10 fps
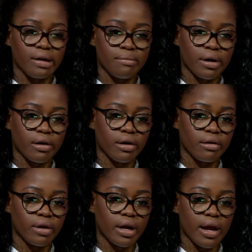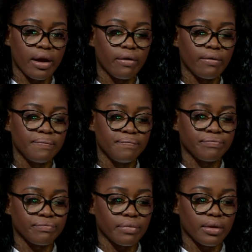in America right now.
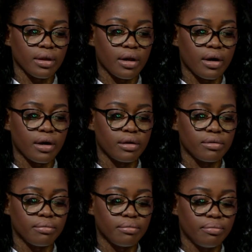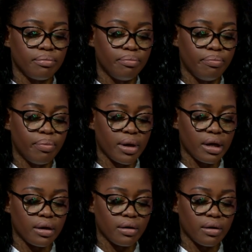
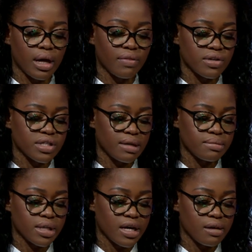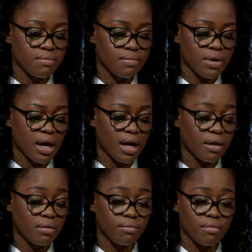But at the same time,
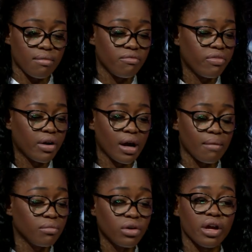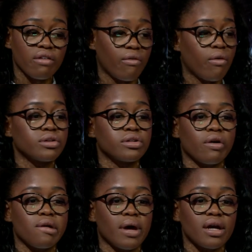I'm looking forward to
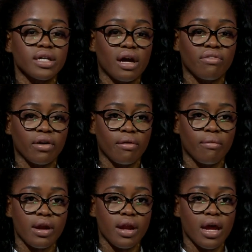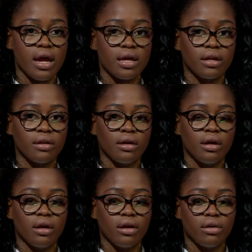going back to Africa one day, and,
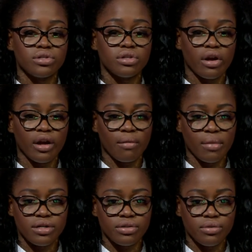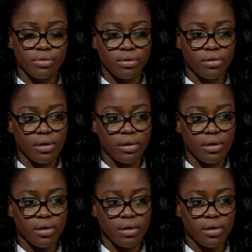you know, starting up my school